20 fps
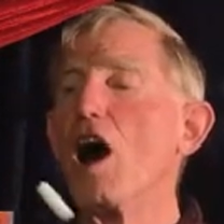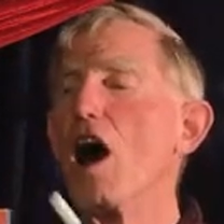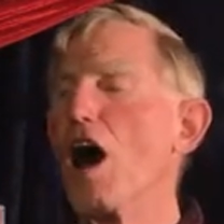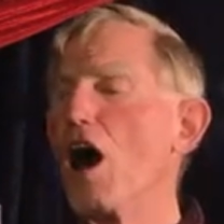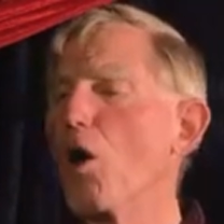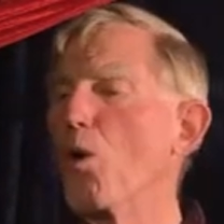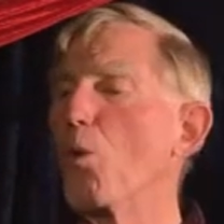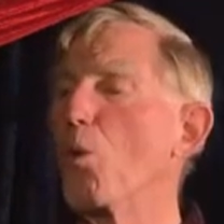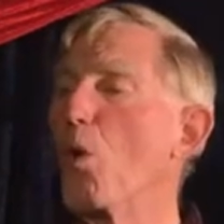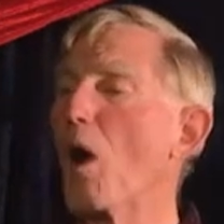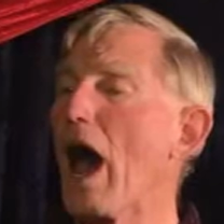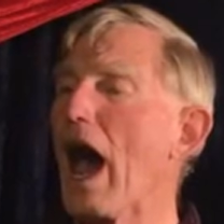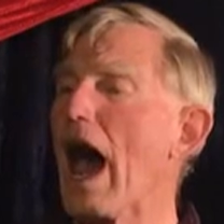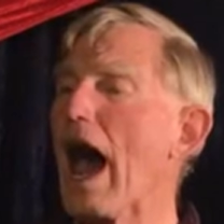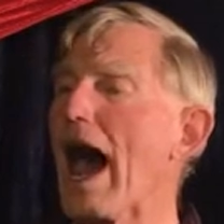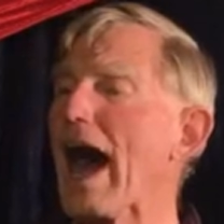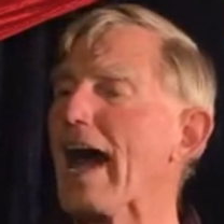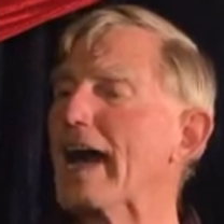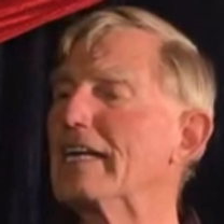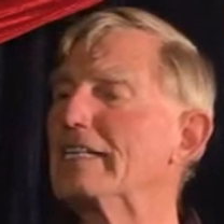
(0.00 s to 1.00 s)

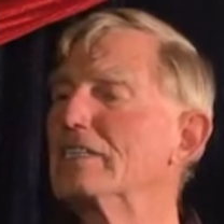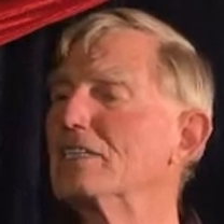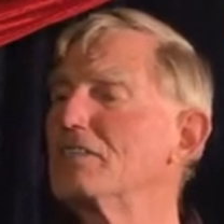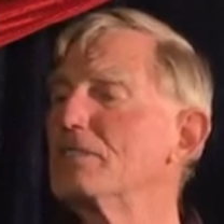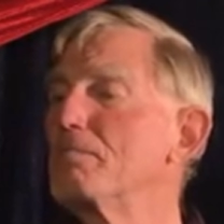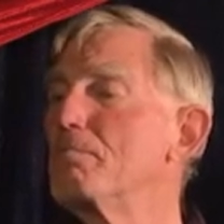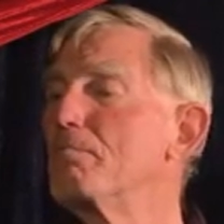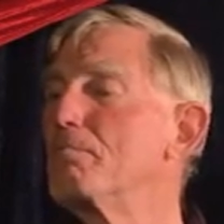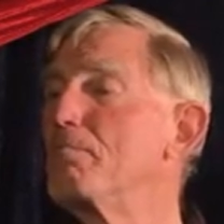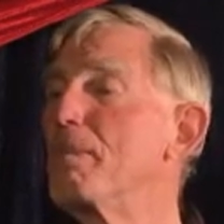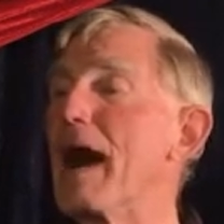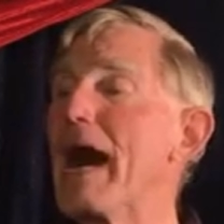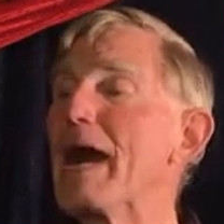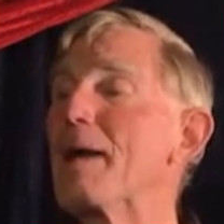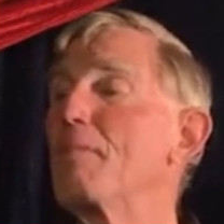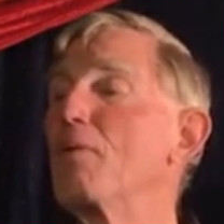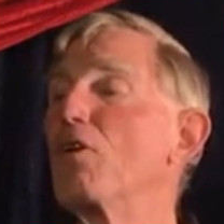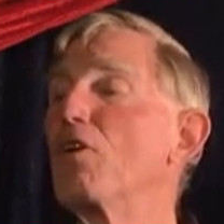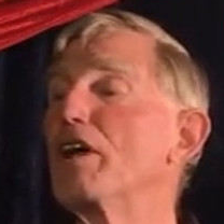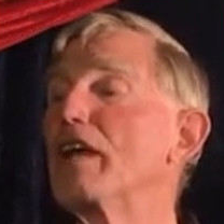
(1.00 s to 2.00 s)
Arise,
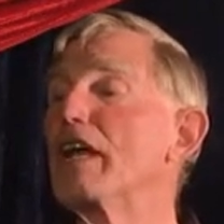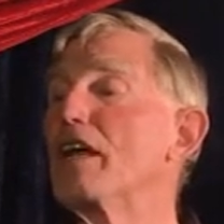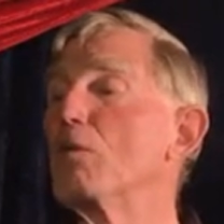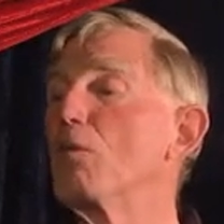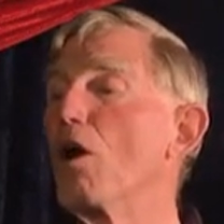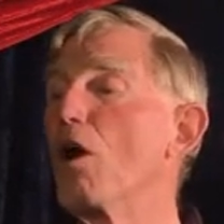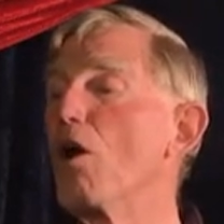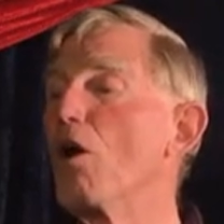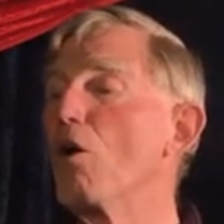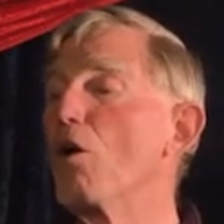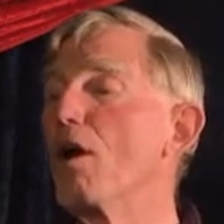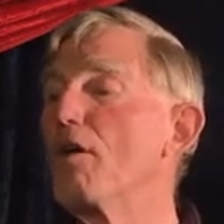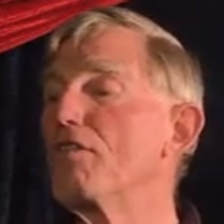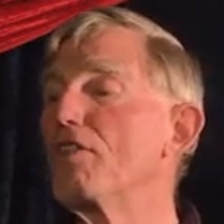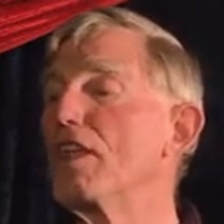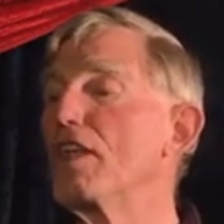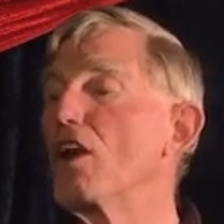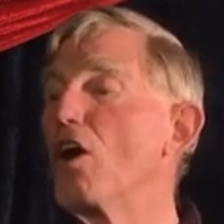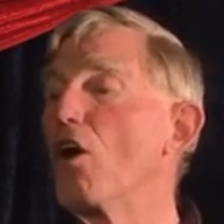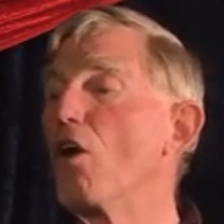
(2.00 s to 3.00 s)
Bible hero of
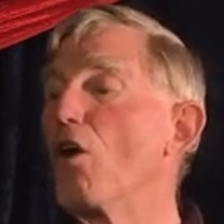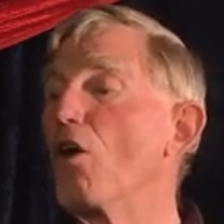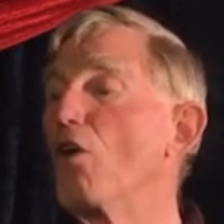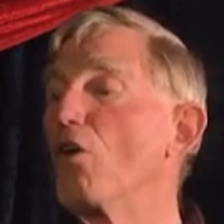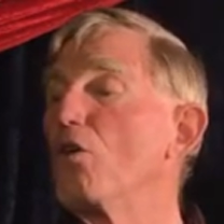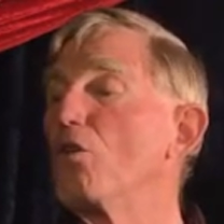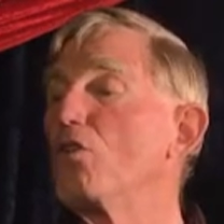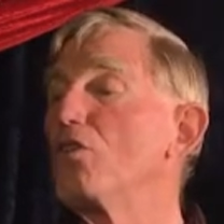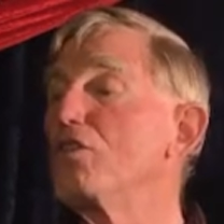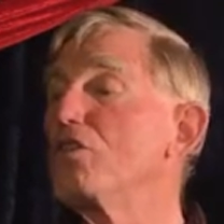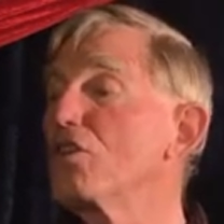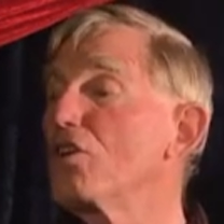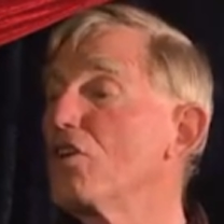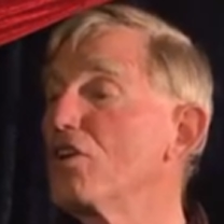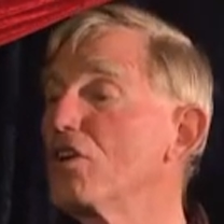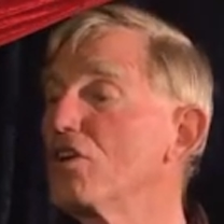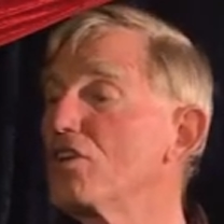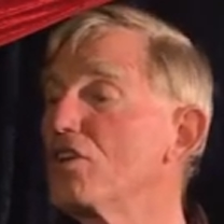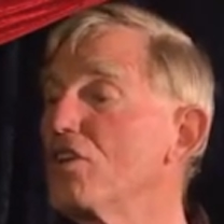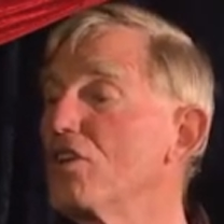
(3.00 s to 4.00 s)
the old.
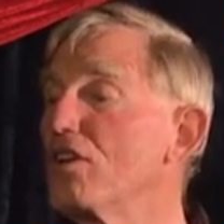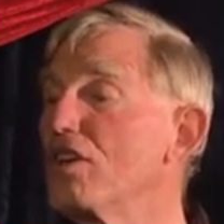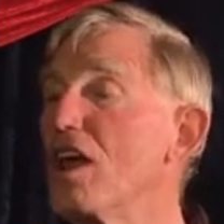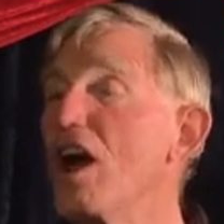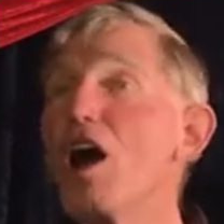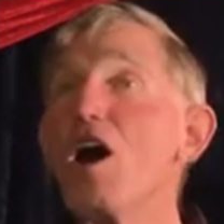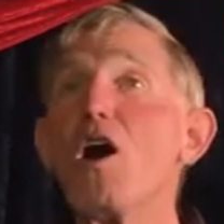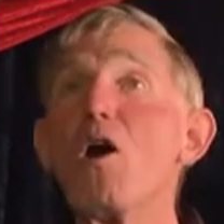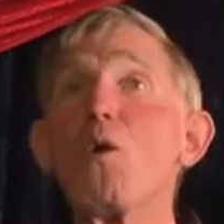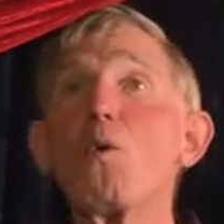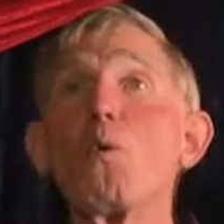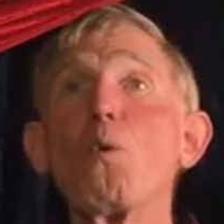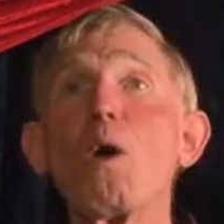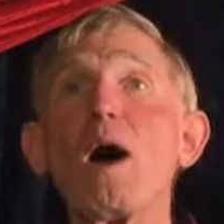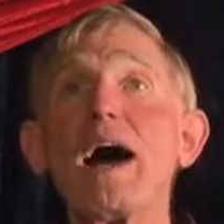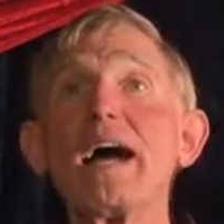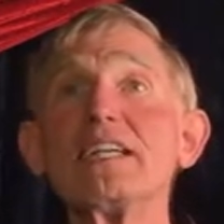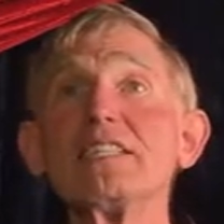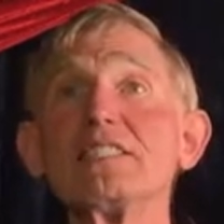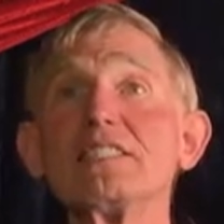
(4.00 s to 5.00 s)
Good.
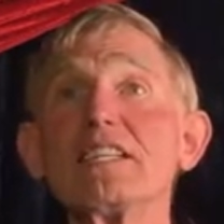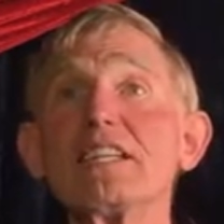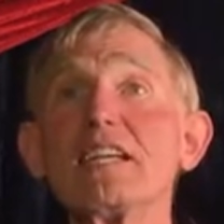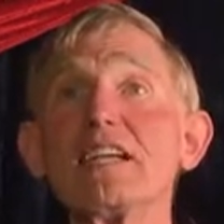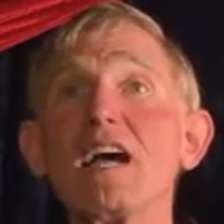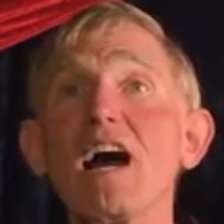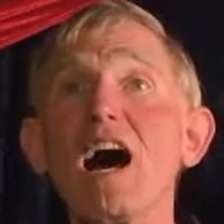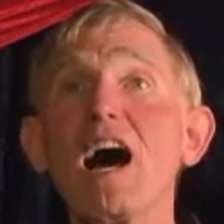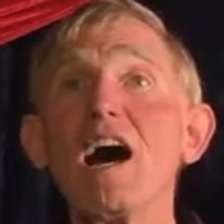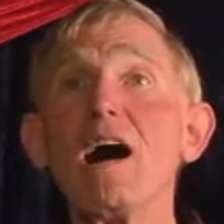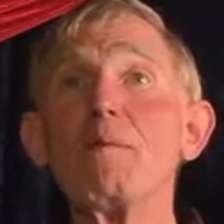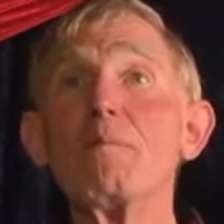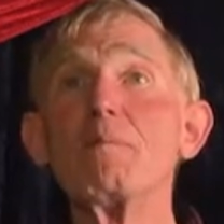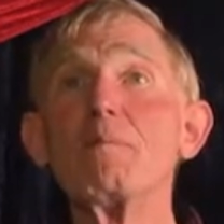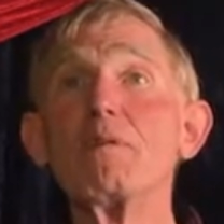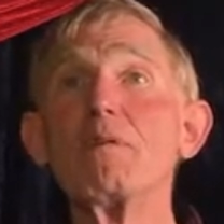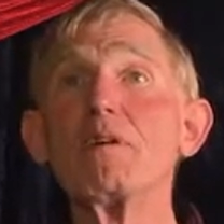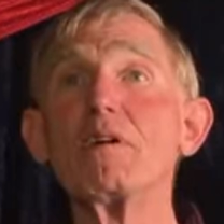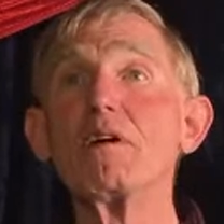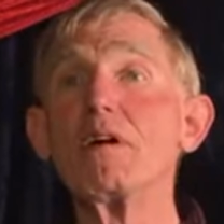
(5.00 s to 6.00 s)
Rising up
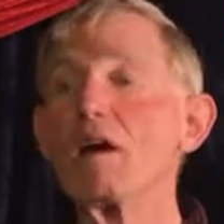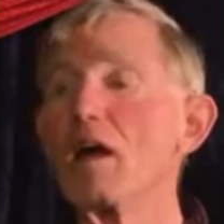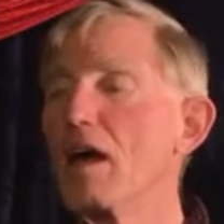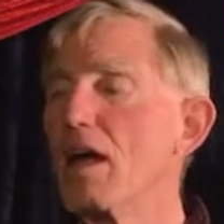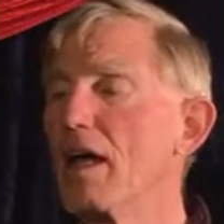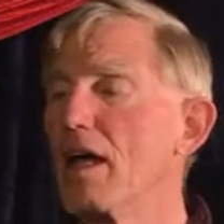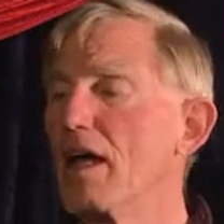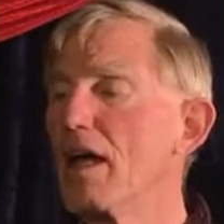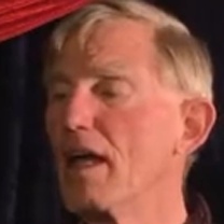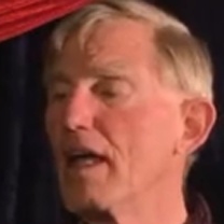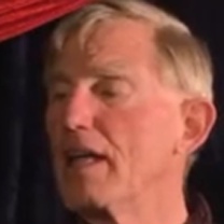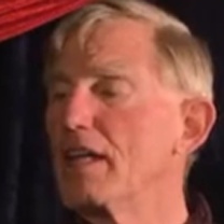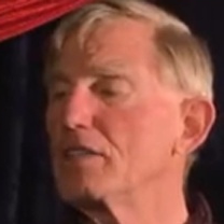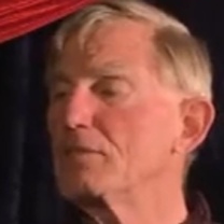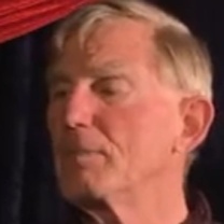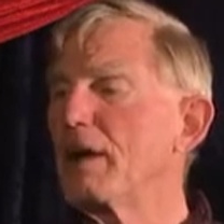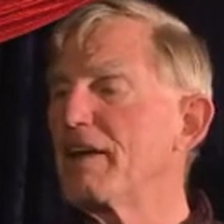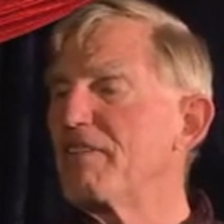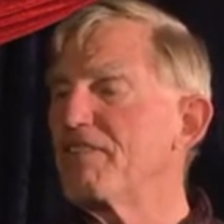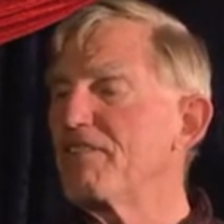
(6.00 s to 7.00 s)
is
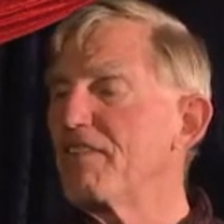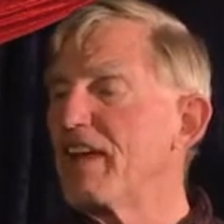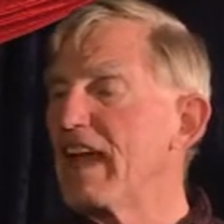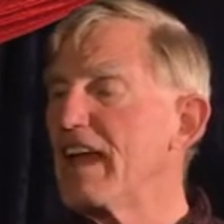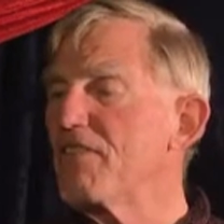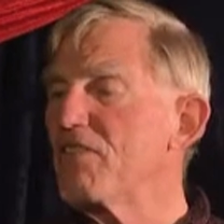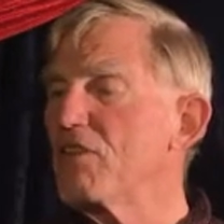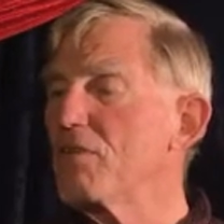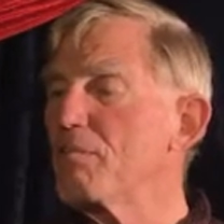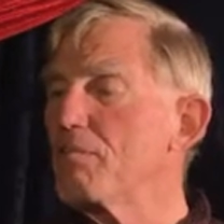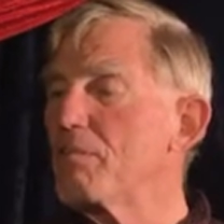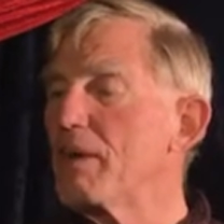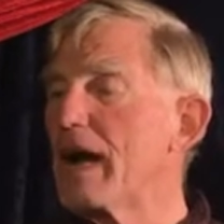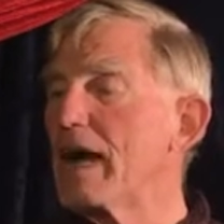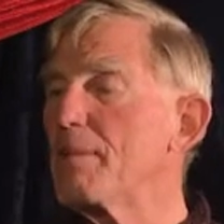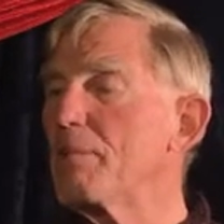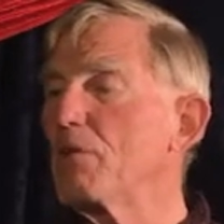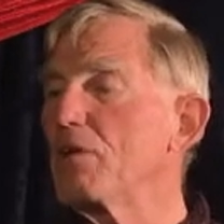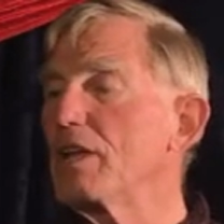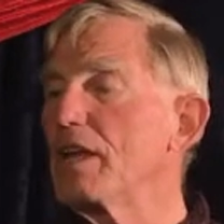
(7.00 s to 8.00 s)
my favorite
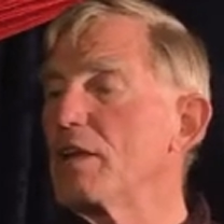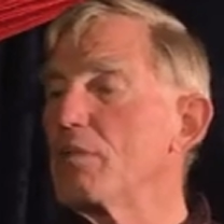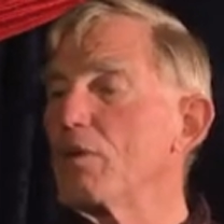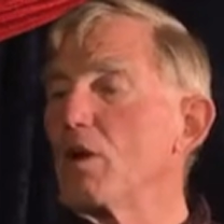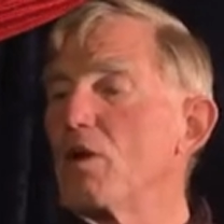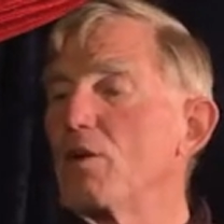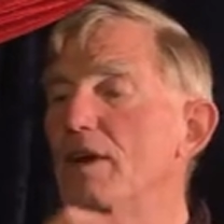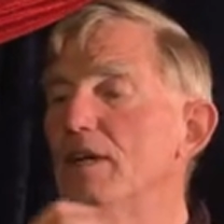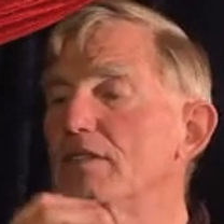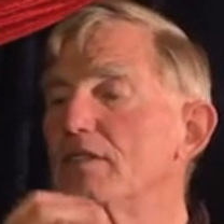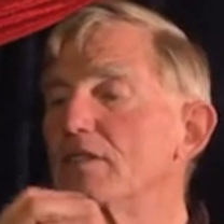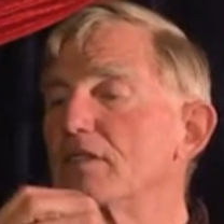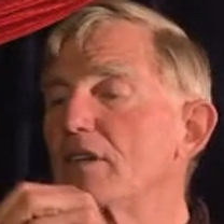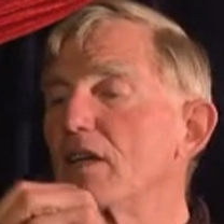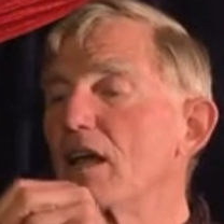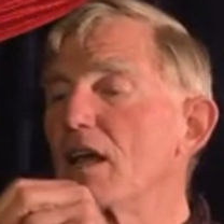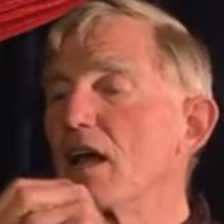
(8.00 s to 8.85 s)
Bible hero. It's